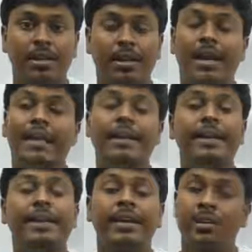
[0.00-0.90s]

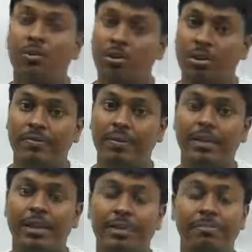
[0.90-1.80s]
Kindly take a note of
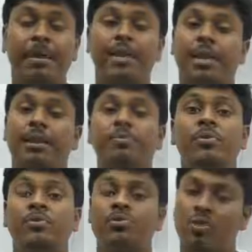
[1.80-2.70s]
it. It might help
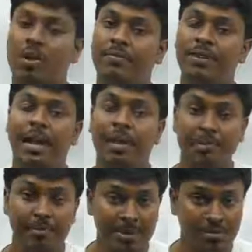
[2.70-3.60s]
you to solve in
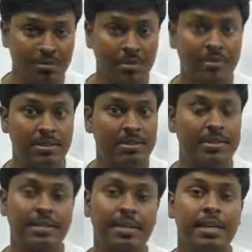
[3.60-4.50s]
IBPS
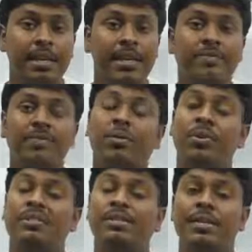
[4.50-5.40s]
2016 if the
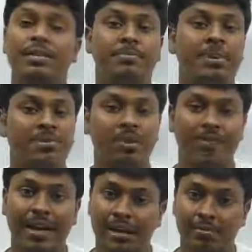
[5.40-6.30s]
question that is based on
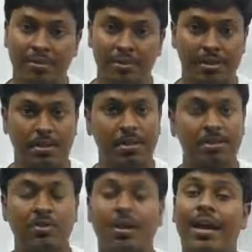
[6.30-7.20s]
vacant position.
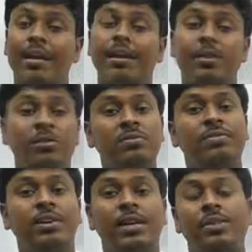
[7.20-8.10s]
So kindly don't
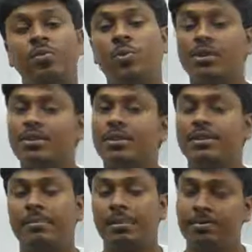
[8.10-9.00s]
forget to watch the
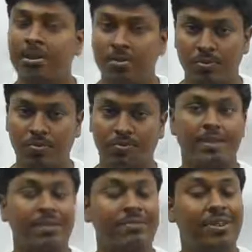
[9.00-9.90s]
sum number 2.